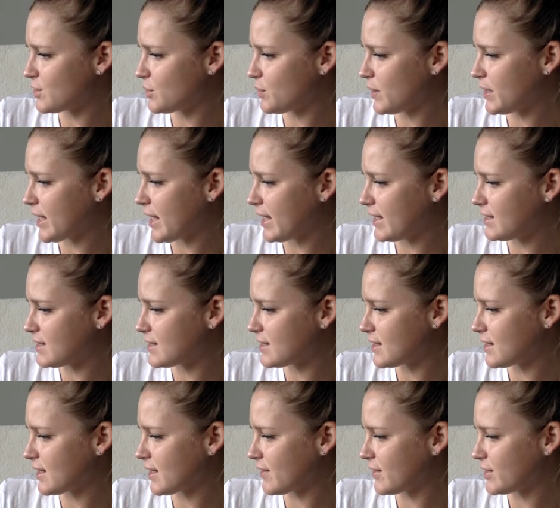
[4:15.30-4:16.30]
a nest,
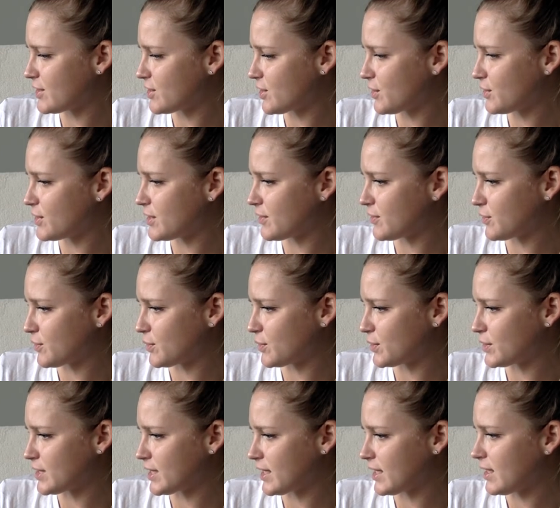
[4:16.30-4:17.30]
there is no
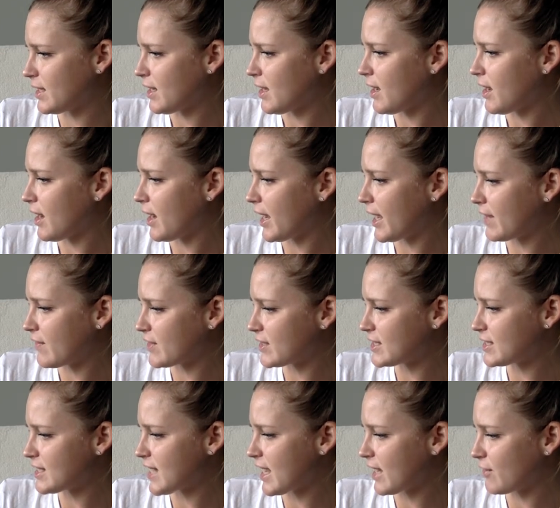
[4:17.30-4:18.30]
difficulty. I have a
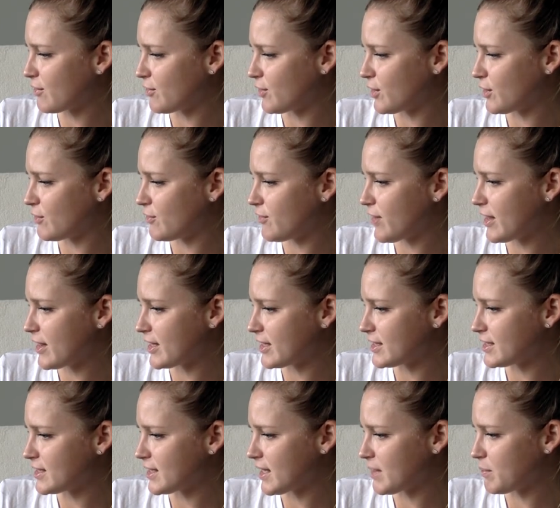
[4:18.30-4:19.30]
sack full of
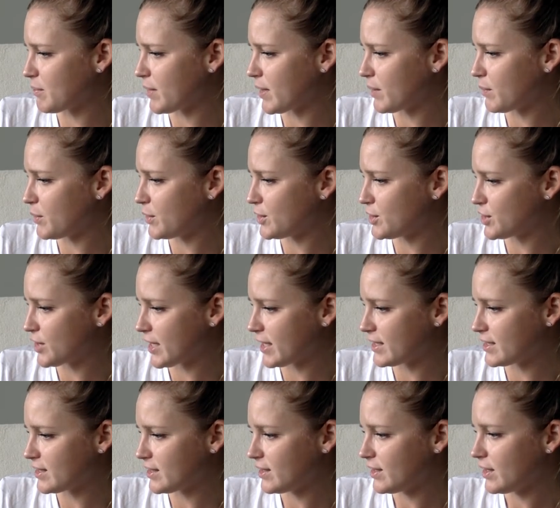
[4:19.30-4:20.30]
feathers in my
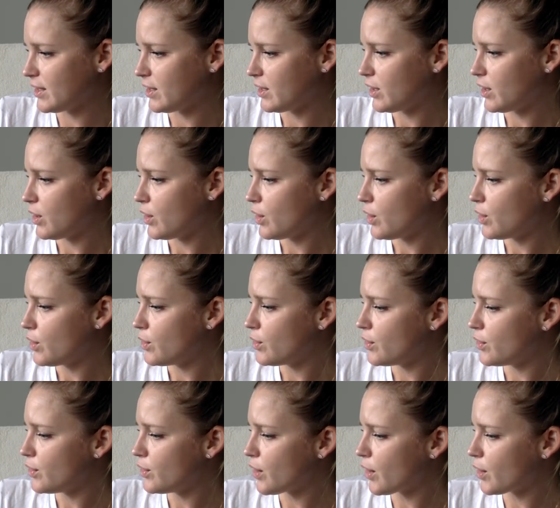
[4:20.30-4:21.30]
woodshed."
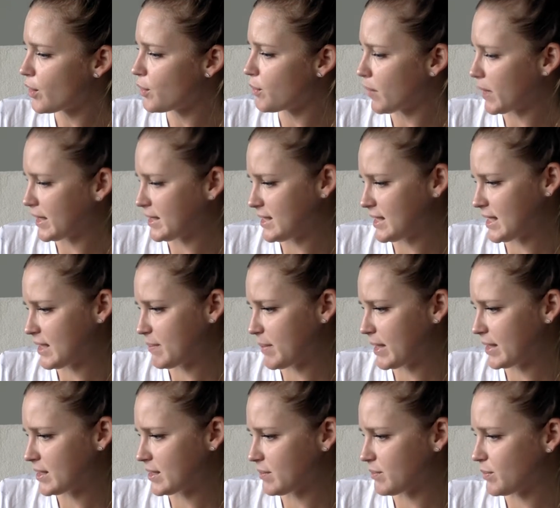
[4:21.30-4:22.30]
"No, my dear
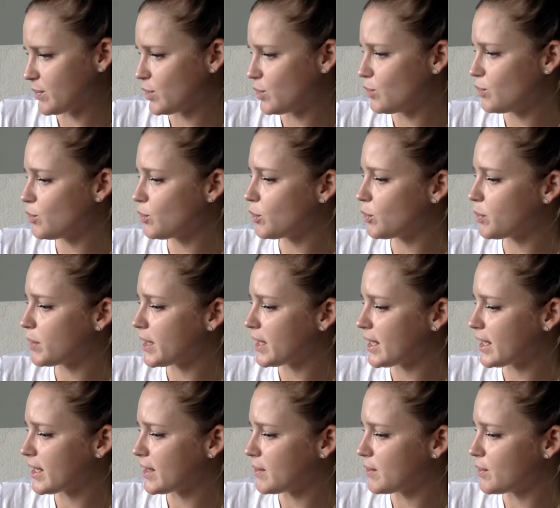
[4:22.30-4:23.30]
madam, you will be
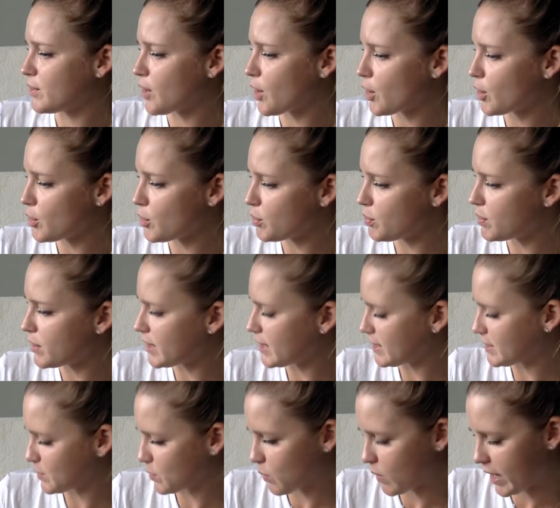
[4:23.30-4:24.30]
in
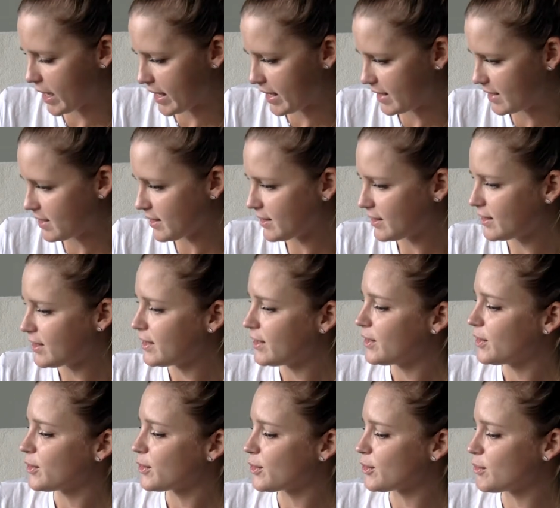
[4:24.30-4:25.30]
nobody's way.
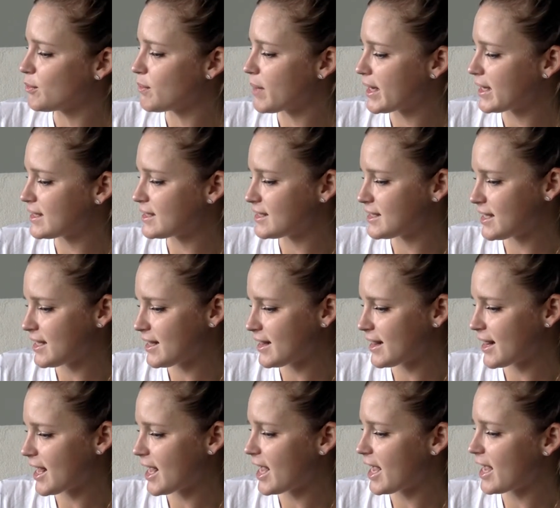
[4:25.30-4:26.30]
You may sit
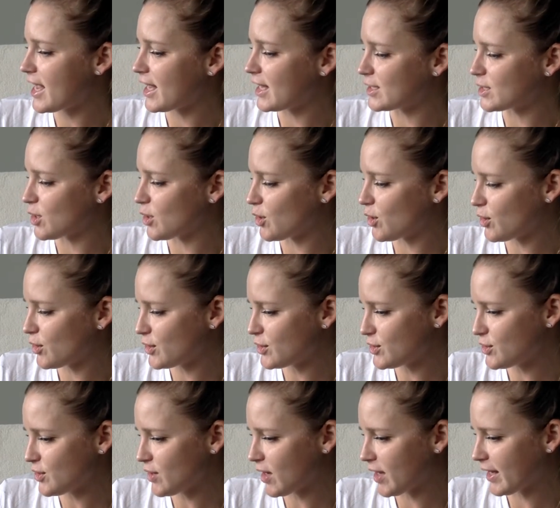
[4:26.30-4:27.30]
there as long as
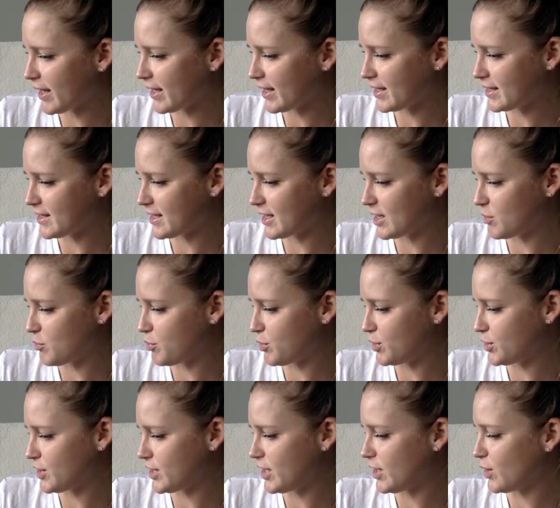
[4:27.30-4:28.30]
you like," said the
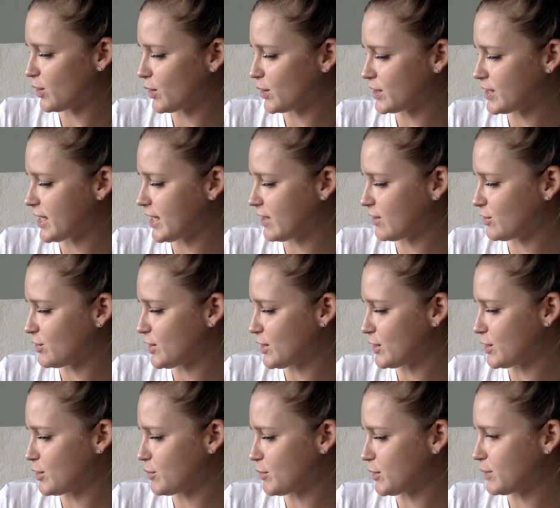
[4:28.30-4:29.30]
bushy, long-tailed
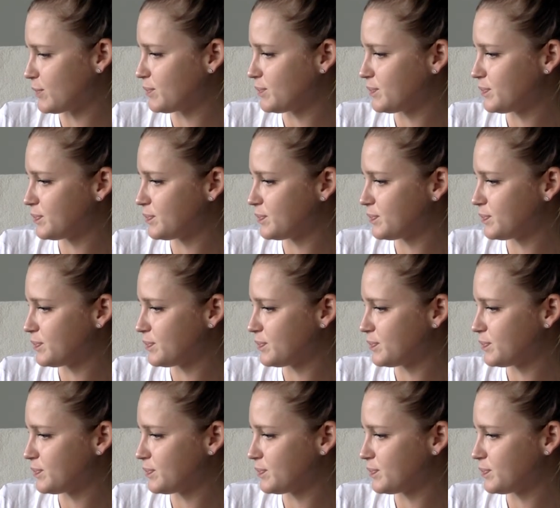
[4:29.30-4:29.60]
gentleman.